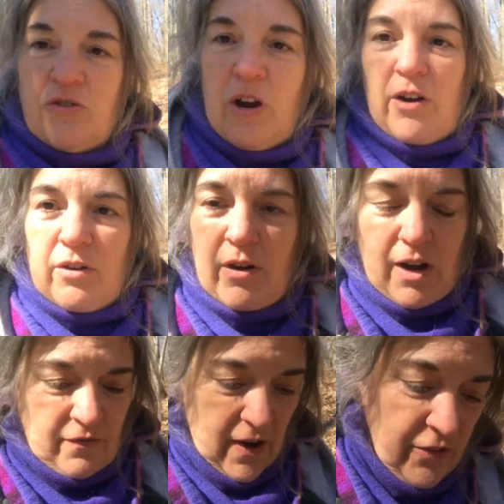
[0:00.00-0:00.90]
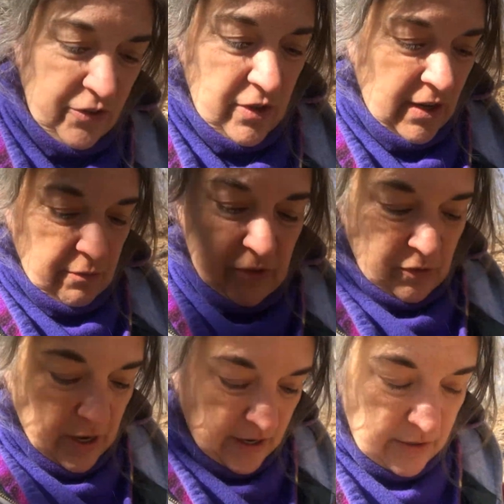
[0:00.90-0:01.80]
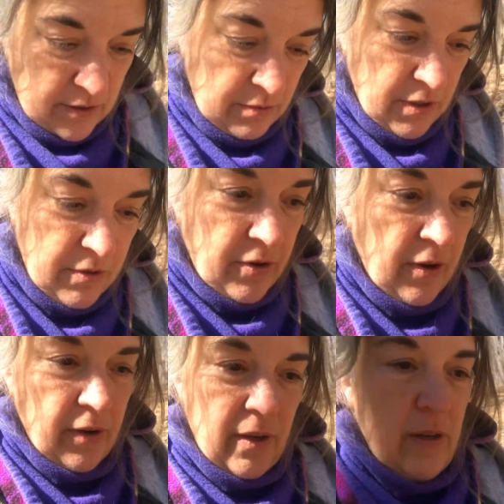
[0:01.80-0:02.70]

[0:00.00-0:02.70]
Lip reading: trainer advised her that it was okay to do with her dog.